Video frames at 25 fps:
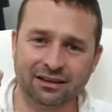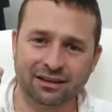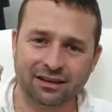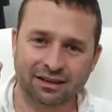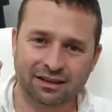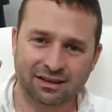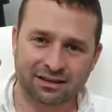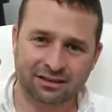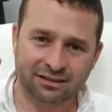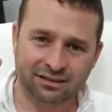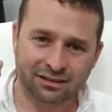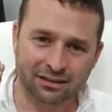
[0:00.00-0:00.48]

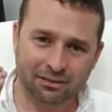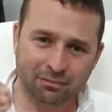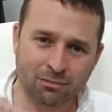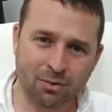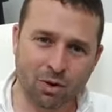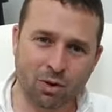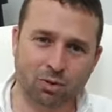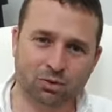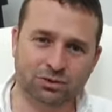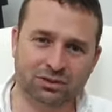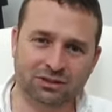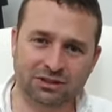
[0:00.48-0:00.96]
is the
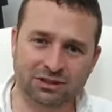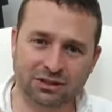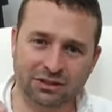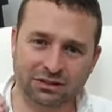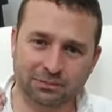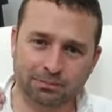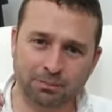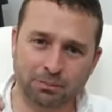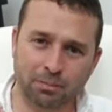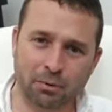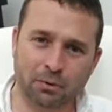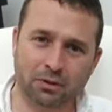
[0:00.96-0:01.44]
most
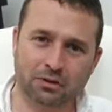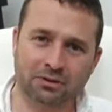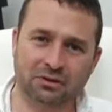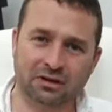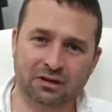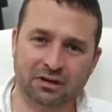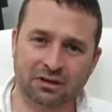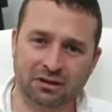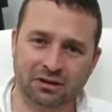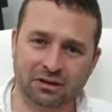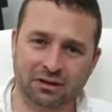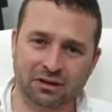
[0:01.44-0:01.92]

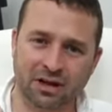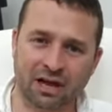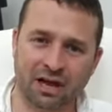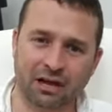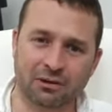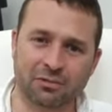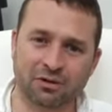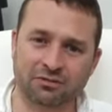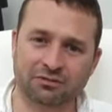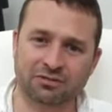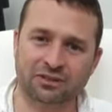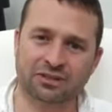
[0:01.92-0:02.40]
important
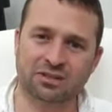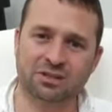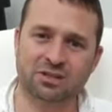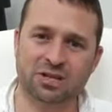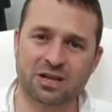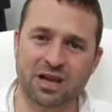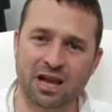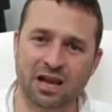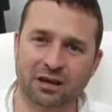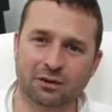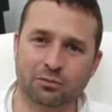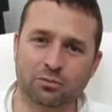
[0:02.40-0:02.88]
name of this
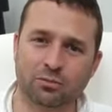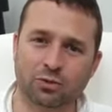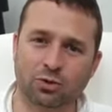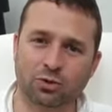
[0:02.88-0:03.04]
game.